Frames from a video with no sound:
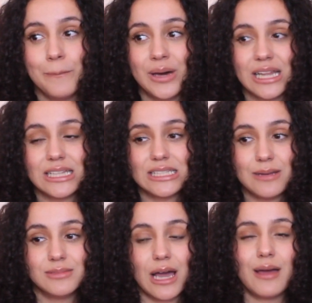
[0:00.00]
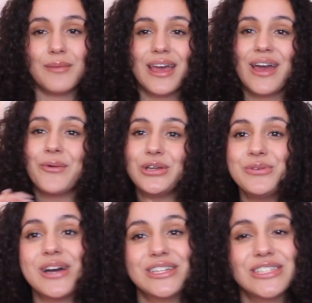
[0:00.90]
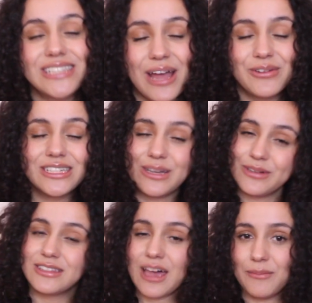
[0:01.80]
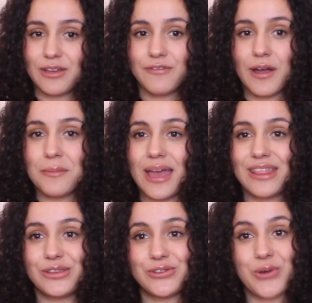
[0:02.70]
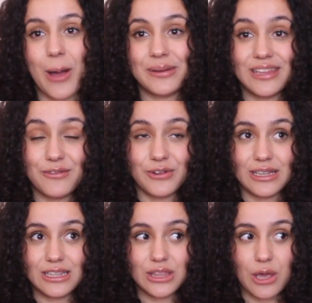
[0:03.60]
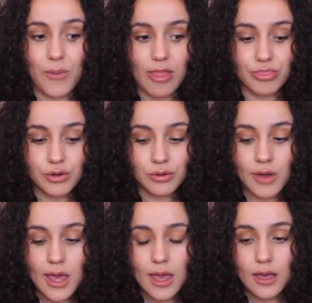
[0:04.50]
but at the same time, when you understand where someone's coming from and the trauma they went through,